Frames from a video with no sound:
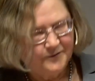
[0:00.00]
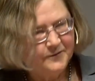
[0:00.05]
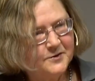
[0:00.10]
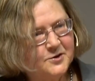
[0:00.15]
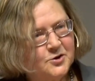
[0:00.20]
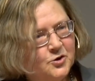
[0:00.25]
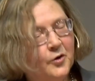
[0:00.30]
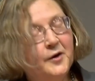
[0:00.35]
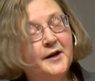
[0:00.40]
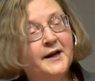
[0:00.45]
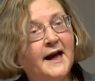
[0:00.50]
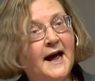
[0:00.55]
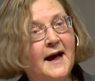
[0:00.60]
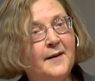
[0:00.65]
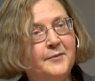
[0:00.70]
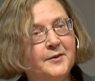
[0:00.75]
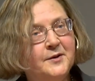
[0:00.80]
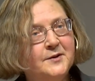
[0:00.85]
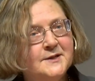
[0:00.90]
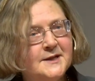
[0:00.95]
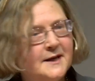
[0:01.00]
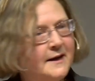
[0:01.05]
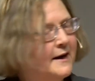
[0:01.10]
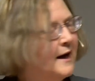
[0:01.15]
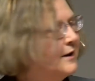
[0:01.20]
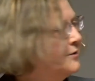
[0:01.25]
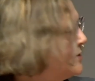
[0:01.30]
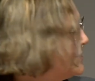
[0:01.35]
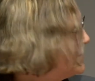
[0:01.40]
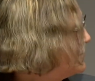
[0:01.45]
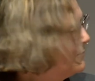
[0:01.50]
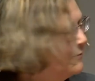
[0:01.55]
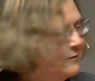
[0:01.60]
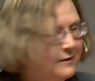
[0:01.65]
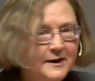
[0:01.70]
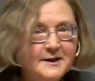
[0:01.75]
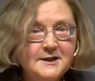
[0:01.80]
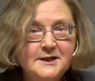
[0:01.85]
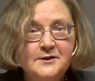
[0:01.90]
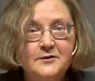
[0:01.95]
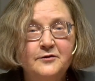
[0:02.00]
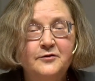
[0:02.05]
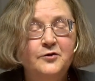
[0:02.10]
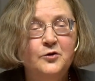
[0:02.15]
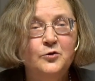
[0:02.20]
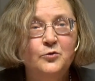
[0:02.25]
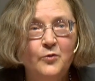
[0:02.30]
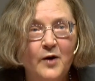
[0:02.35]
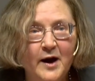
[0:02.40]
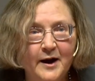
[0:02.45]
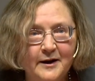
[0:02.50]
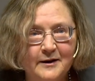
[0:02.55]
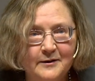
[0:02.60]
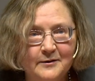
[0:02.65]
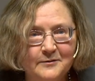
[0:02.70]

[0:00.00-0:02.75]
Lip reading: shortening happens, and I'll just list a few